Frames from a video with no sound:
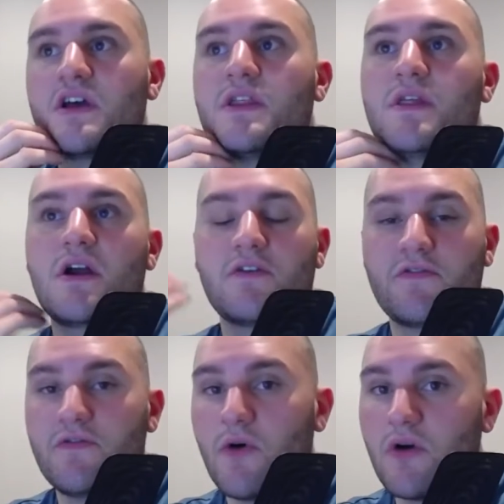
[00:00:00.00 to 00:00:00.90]
There are
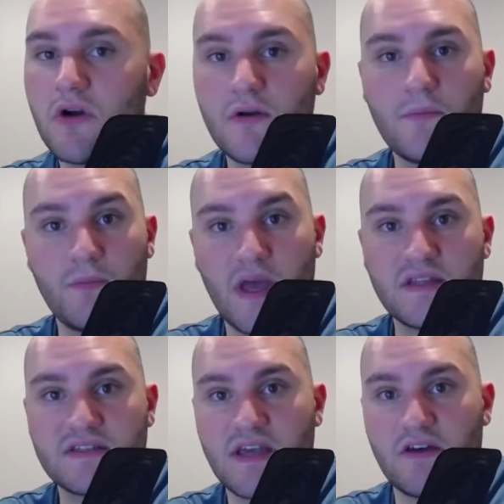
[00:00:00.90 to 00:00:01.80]
4 main
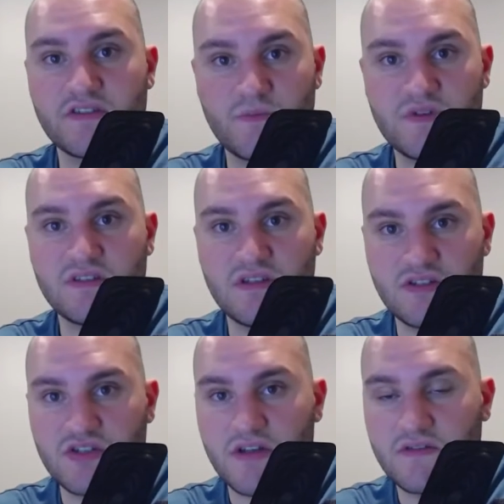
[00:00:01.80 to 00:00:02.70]
scales in Byzantine
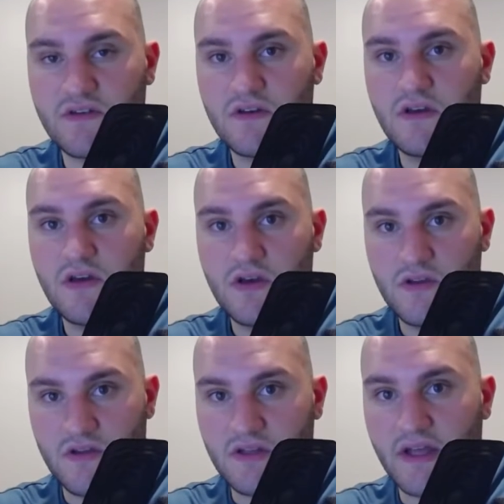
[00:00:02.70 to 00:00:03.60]
chant:
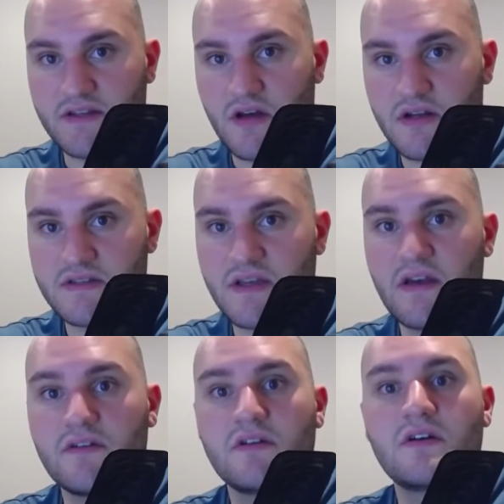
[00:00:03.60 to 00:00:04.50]
the diatonic
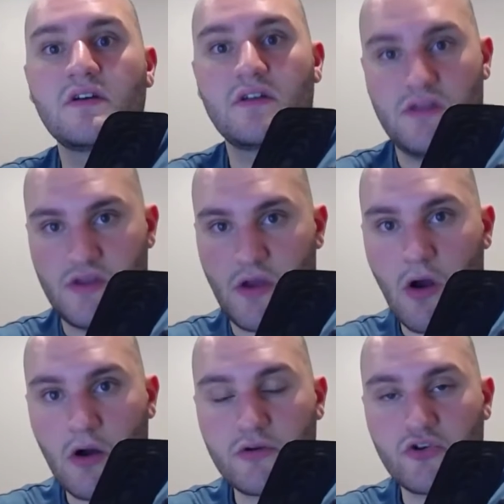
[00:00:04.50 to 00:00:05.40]
scale, the
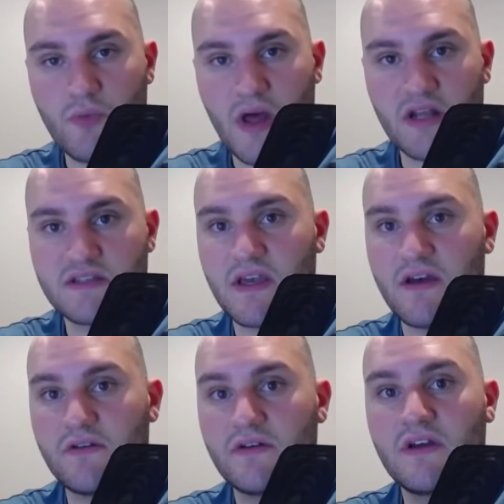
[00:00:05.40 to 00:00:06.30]
hard chromatic
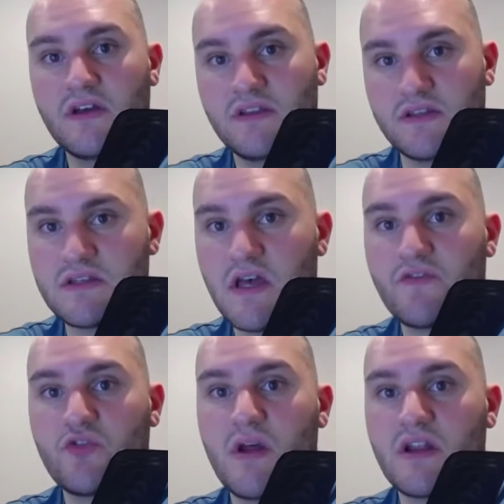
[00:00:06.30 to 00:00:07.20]
scale, the soft
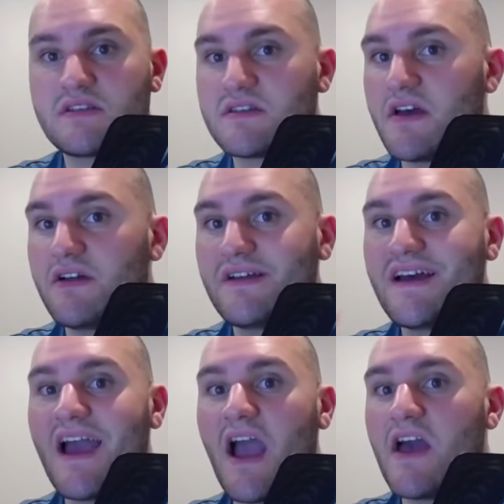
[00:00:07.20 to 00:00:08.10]
chromatic scale,
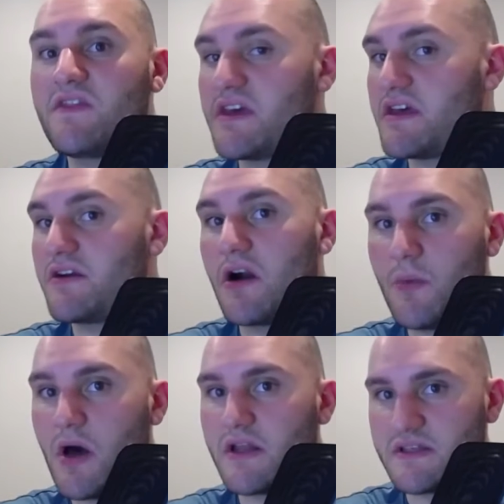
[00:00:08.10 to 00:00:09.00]
and the
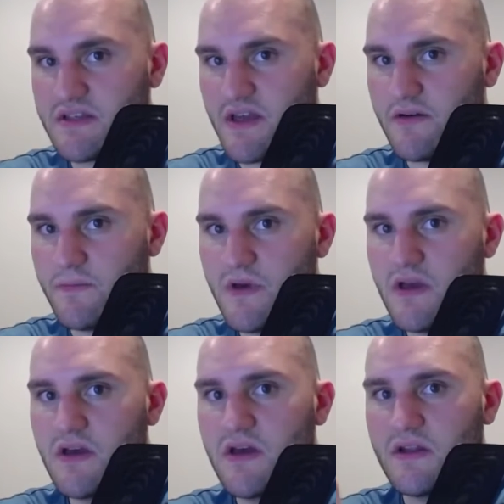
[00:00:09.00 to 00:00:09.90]
enharmonic scale.
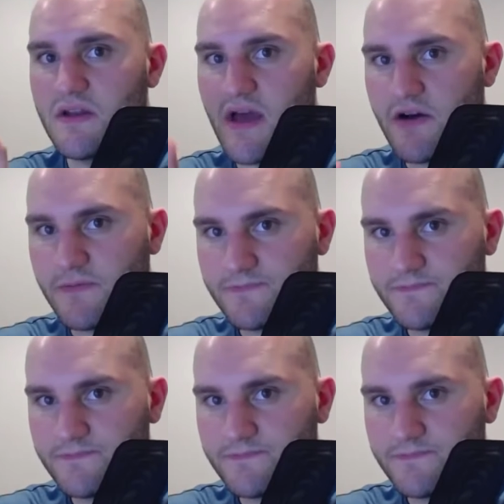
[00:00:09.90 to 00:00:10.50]
Now,